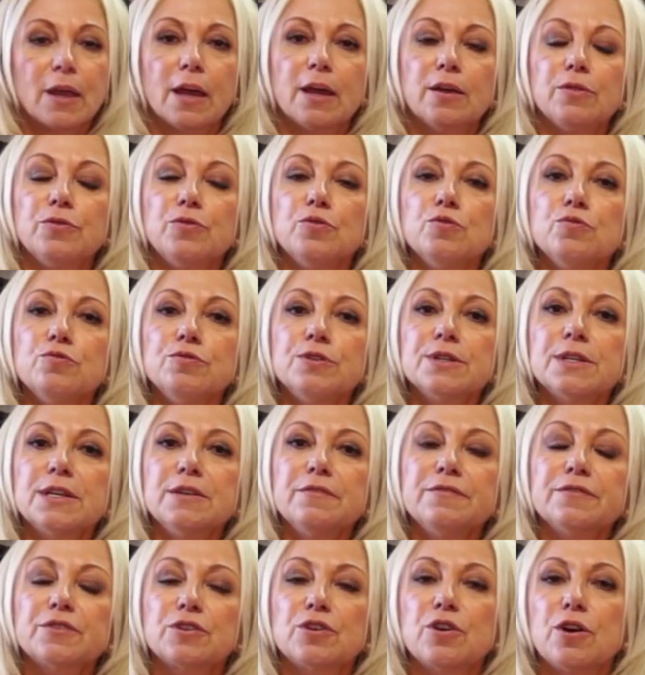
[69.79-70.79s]
and those
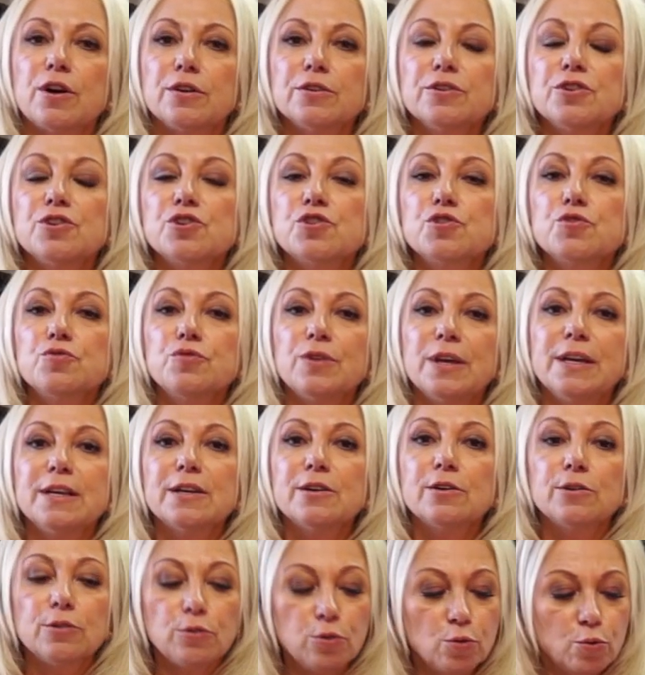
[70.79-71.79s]
gift cards should
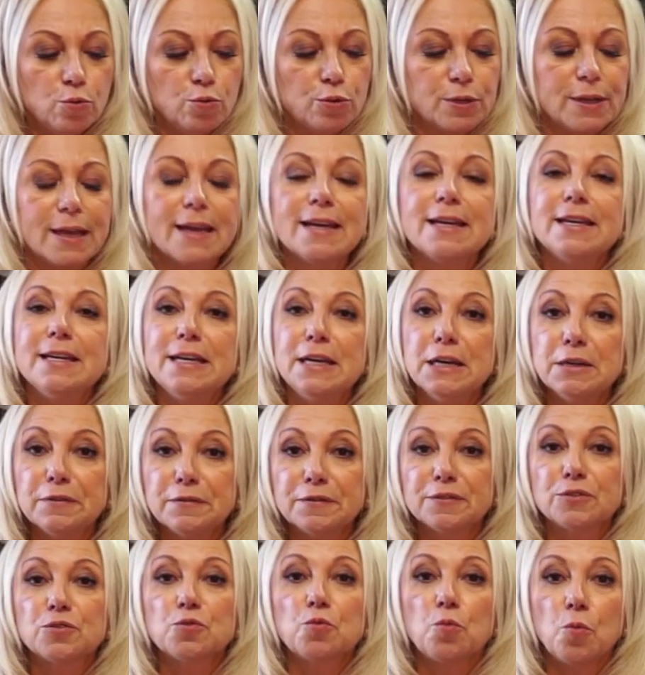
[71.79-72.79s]
include a
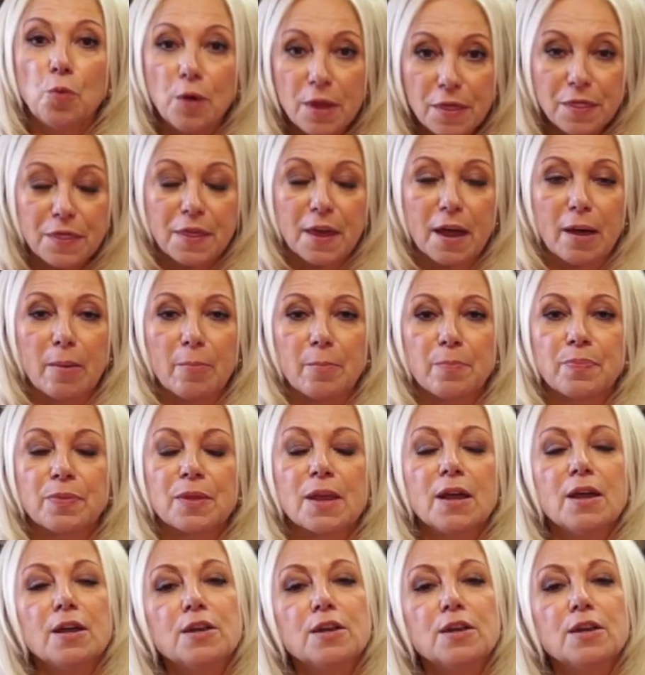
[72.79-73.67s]
gift with them